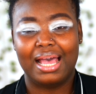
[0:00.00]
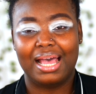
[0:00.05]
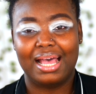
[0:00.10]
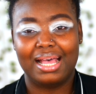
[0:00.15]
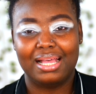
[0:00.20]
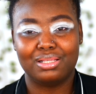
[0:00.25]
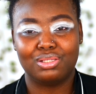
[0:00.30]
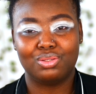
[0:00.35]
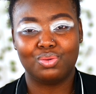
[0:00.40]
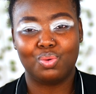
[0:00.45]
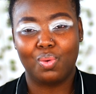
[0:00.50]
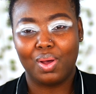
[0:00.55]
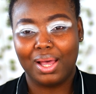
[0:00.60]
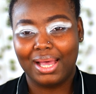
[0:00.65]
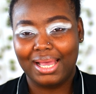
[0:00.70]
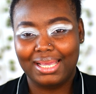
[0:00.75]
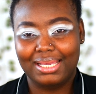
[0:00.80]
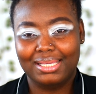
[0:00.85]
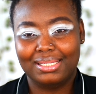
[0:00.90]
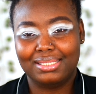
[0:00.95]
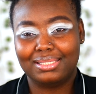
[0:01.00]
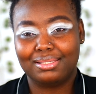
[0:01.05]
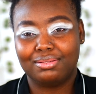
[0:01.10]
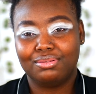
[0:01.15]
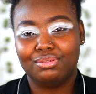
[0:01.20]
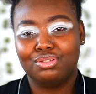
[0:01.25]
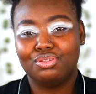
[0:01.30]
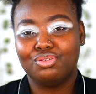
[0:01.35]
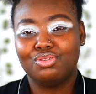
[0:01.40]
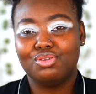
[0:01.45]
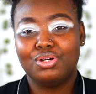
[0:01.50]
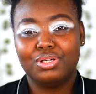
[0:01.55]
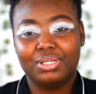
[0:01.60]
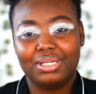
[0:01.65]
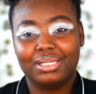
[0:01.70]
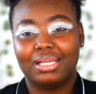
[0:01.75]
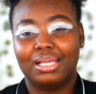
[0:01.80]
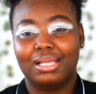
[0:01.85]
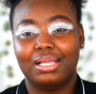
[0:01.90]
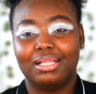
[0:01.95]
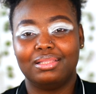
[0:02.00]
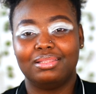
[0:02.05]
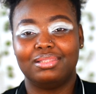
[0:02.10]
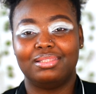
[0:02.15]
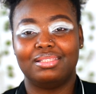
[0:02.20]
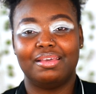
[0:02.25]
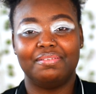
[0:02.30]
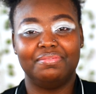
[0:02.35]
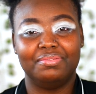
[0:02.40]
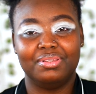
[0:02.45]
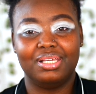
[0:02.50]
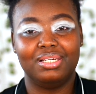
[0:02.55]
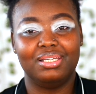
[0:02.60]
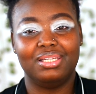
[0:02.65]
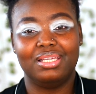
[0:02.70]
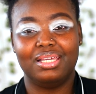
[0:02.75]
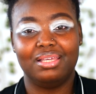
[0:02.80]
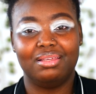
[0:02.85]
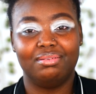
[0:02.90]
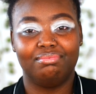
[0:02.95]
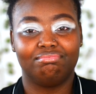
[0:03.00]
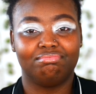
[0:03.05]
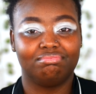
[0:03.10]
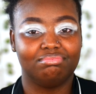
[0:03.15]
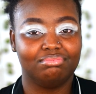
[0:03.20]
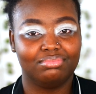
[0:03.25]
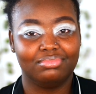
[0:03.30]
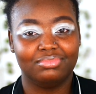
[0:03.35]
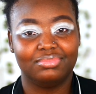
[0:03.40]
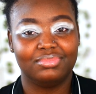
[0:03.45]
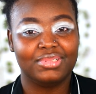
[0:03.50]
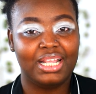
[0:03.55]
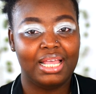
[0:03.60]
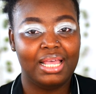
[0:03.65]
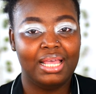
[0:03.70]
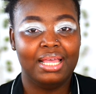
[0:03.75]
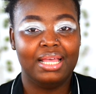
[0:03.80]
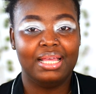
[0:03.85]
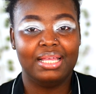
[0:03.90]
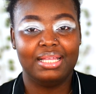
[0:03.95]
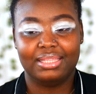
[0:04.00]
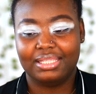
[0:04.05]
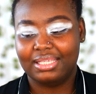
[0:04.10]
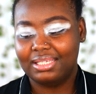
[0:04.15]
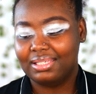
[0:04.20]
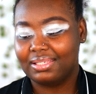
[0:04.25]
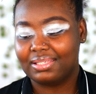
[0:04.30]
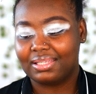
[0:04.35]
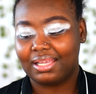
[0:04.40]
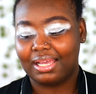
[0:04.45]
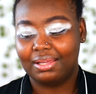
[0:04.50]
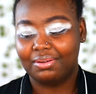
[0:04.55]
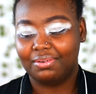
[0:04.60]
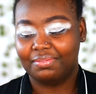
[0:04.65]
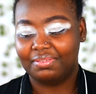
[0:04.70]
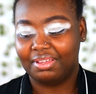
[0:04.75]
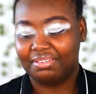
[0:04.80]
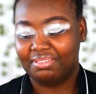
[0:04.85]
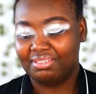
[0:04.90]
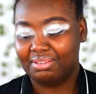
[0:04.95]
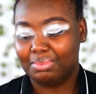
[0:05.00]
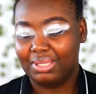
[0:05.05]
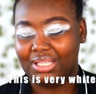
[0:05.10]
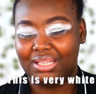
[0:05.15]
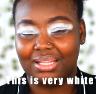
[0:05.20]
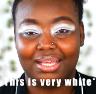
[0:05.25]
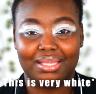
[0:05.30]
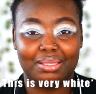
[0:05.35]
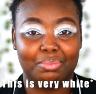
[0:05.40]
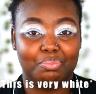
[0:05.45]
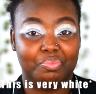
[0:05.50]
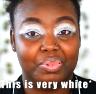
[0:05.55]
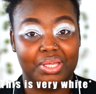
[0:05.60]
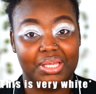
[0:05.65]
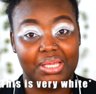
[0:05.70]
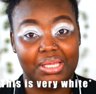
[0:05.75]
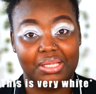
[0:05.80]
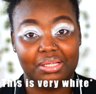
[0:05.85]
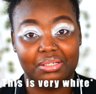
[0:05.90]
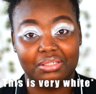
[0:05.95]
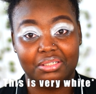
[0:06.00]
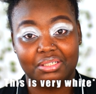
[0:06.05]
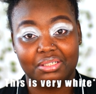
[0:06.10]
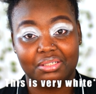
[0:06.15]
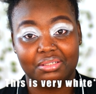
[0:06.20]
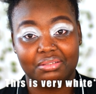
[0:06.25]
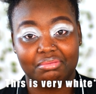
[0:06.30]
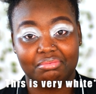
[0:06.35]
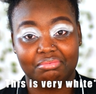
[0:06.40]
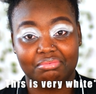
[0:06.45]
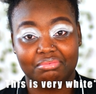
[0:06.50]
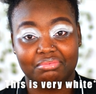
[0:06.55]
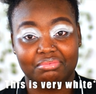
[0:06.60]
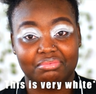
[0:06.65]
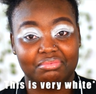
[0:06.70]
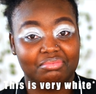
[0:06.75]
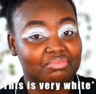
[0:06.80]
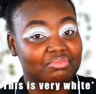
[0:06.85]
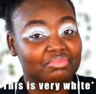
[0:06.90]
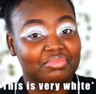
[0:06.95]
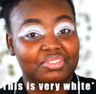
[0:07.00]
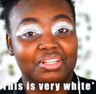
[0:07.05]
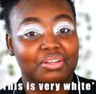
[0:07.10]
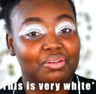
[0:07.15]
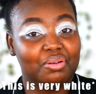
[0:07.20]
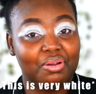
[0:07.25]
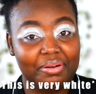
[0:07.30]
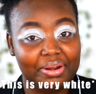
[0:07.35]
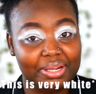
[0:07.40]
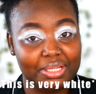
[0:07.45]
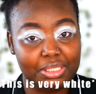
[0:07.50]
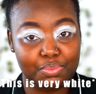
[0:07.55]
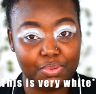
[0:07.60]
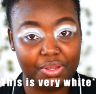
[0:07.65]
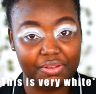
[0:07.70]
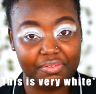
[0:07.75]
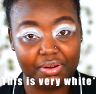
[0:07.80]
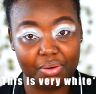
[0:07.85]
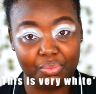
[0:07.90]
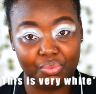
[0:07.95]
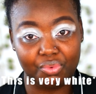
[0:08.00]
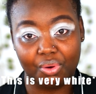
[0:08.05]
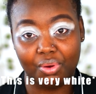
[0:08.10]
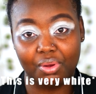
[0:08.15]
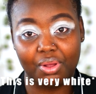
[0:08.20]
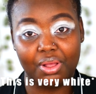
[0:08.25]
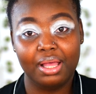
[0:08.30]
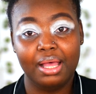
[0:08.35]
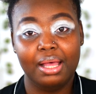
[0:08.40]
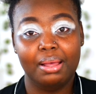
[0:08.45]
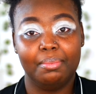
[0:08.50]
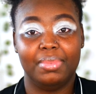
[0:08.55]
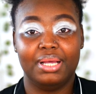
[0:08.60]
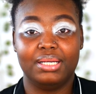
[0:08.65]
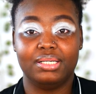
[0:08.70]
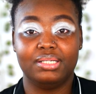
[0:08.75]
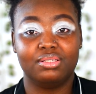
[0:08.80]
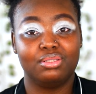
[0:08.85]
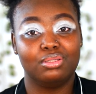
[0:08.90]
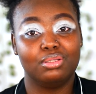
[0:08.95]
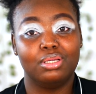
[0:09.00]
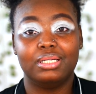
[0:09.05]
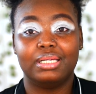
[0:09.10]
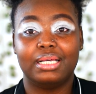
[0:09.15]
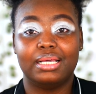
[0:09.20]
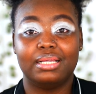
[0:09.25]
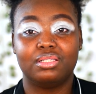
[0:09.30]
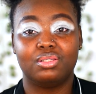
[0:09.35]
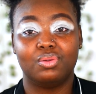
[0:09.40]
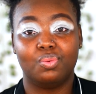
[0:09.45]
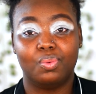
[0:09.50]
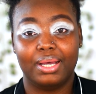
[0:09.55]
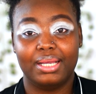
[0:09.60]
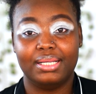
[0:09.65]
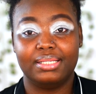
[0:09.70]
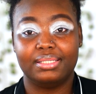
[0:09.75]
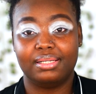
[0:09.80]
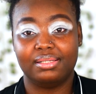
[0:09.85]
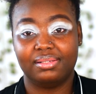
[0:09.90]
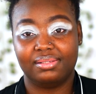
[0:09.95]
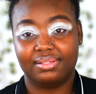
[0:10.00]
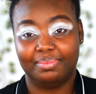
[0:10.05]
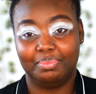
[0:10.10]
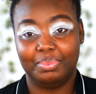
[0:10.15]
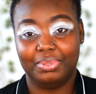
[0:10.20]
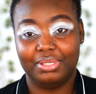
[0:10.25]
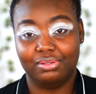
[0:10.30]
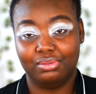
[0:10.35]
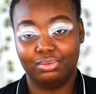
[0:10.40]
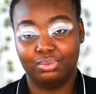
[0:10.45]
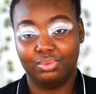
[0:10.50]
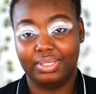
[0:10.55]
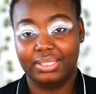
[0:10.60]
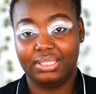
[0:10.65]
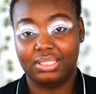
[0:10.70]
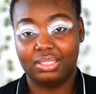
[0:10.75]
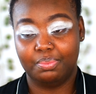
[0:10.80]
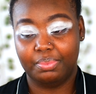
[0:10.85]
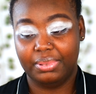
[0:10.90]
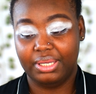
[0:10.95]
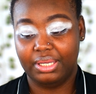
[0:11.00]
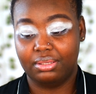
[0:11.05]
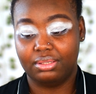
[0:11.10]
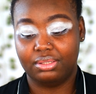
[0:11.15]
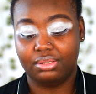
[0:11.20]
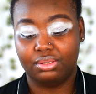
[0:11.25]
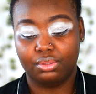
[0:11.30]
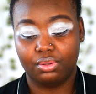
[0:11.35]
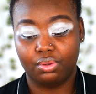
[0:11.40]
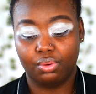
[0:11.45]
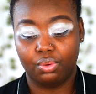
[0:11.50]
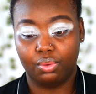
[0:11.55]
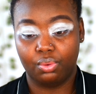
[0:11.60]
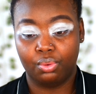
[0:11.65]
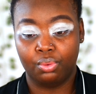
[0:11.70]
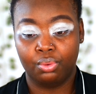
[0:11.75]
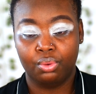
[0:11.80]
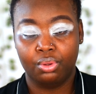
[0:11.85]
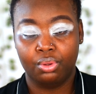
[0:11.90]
as white, not definitely this is kind of giving me like beige, correct me if I'm wrong, but it's not as white as the P. Louise base. So